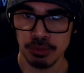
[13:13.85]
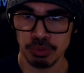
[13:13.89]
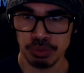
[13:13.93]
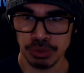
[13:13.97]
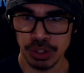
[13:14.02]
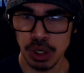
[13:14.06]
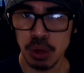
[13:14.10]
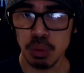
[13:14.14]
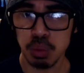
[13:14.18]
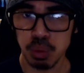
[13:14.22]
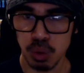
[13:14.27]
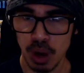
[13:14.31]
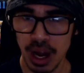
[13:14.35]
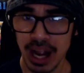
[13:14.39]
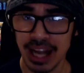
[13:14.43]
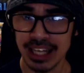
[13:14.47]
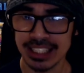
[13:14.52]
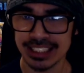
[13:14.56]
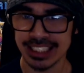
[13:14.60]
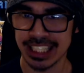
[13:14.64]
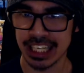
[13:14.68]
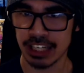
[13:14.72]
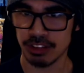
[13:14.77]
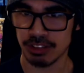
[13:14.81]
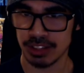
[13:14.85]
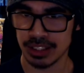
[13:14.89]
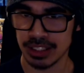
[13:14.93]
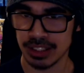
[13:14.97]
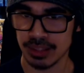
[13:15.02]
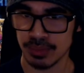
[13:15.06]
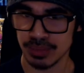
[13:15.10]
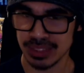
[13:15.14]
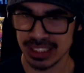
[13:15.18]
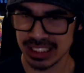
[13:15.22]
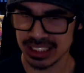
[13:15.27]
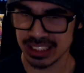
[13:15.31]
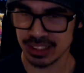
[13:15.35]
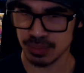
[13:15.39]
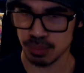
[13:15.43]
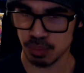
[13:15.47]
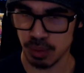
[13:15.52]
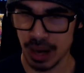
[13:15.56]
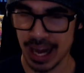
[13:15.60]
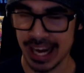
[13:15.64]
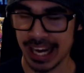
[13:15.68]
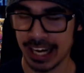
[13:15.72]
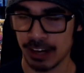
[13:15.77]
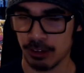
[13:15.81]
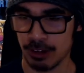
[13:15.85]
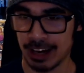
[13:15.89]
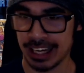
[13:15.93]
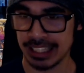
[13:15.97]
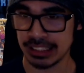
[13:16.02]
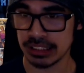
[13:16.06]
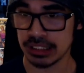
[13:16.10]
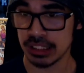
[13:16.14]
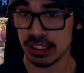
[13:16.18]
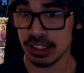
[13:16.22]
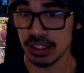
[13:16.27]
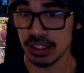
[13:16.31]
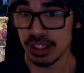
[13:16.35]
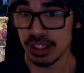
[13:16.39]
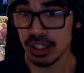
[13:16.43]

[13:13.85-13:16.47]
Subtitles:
No prize given, just bragging rights.